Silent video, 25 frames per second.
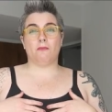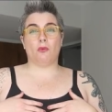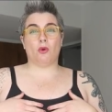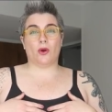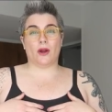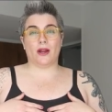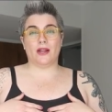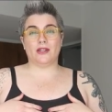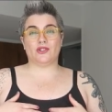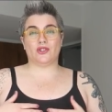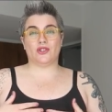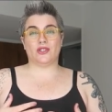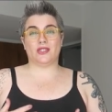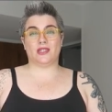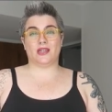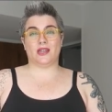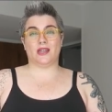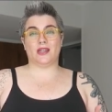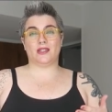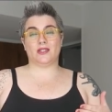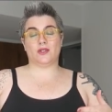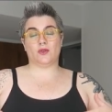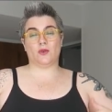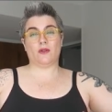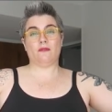more interested
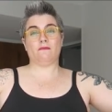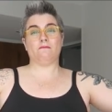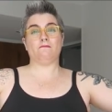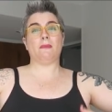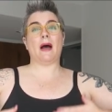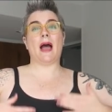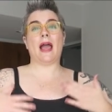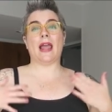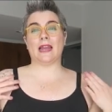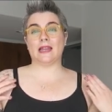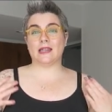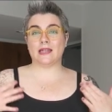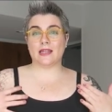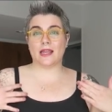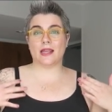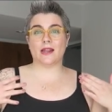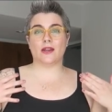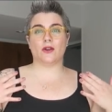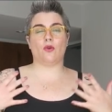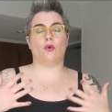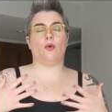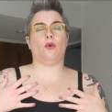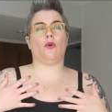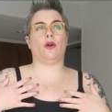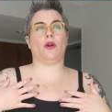in sort of
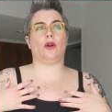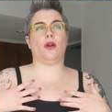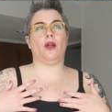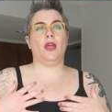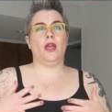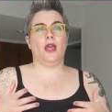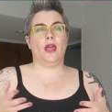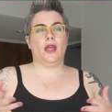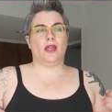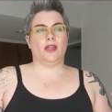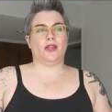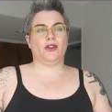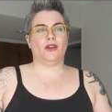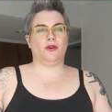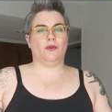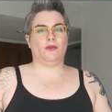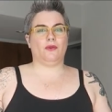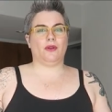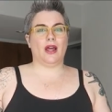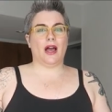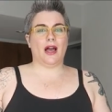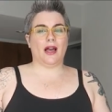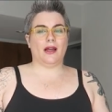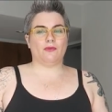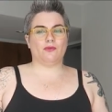binding or, you know,
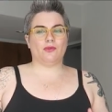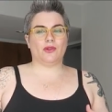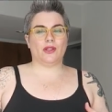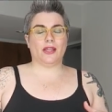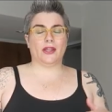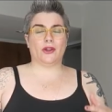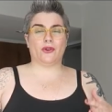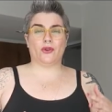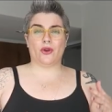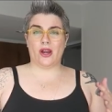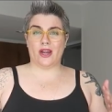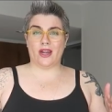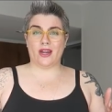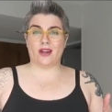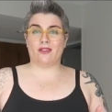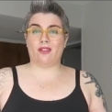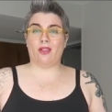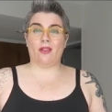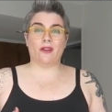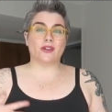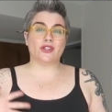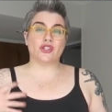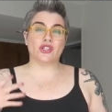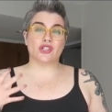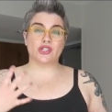not really creating a
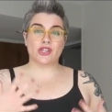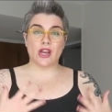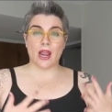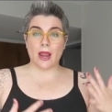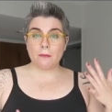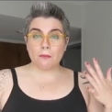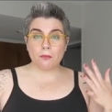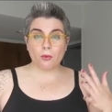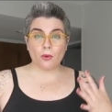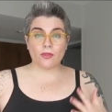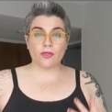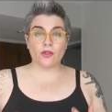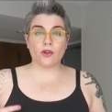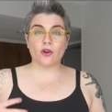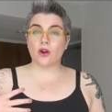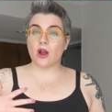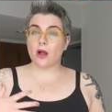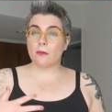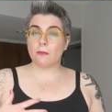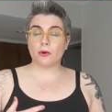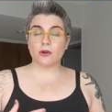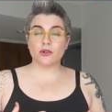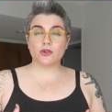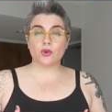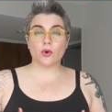lot of shape with their
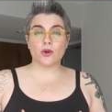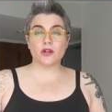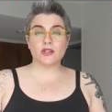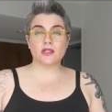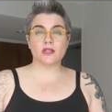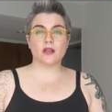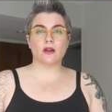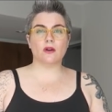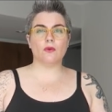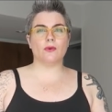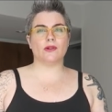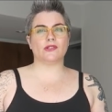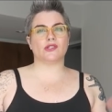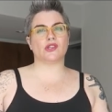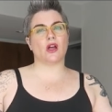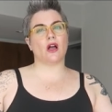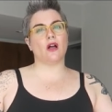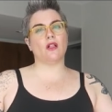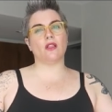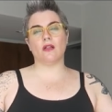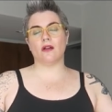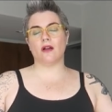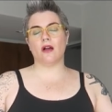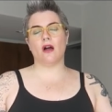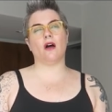upper torso, which
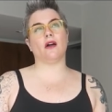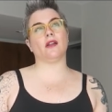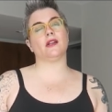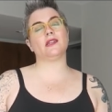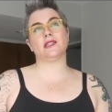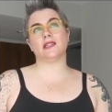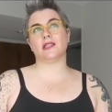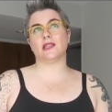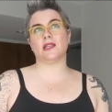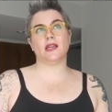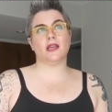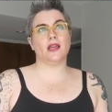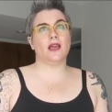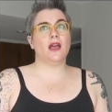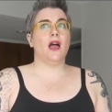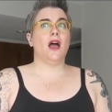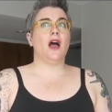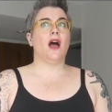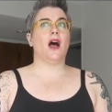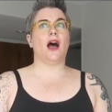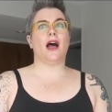i honestly,